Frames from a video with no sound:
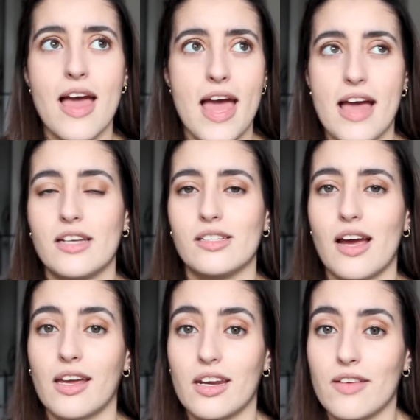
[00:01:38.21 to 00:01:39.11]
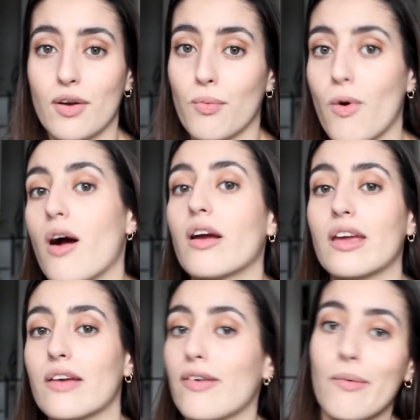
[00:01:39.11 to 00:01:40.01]
and I can even
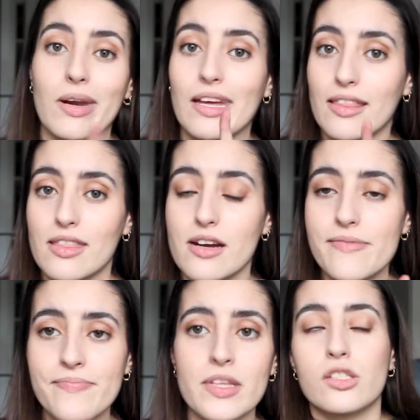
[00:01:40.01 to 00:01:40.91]
walk if I want to get there.